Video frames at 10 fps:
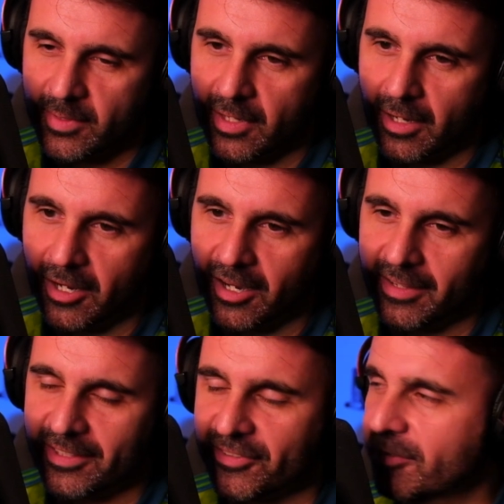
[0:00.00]
Ah, uh,
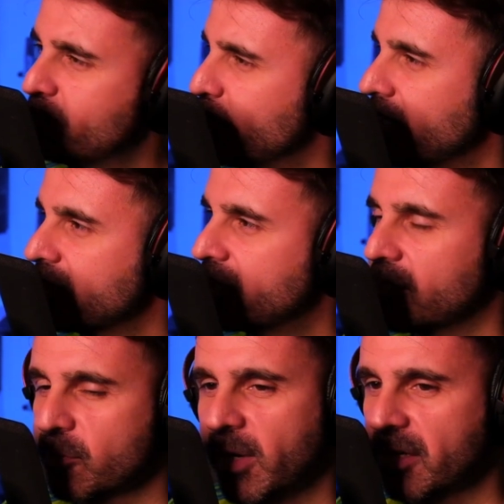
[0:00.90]
that's bring the
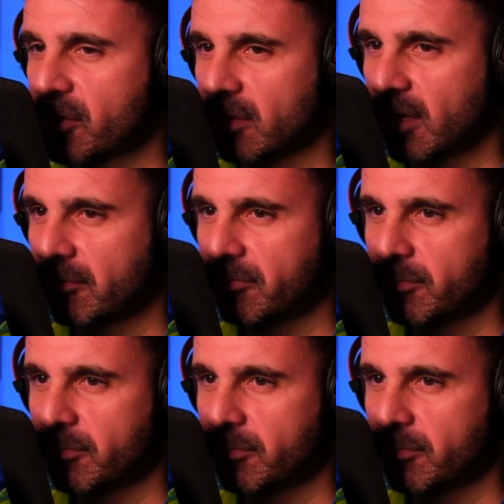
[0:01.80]
color back to your life.